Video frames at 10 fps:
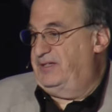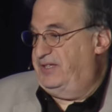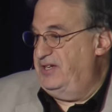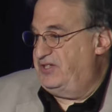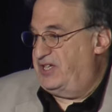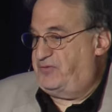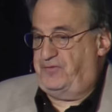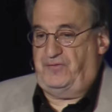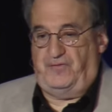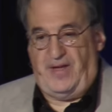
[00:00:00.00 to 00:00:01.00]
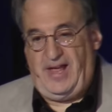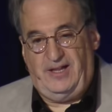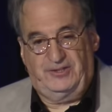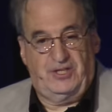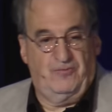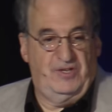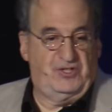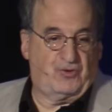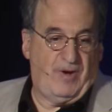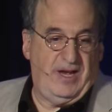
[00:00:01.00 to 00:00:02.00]
didn't just fail to
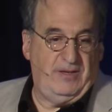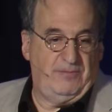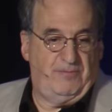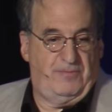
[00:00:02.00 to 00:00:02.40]
restrain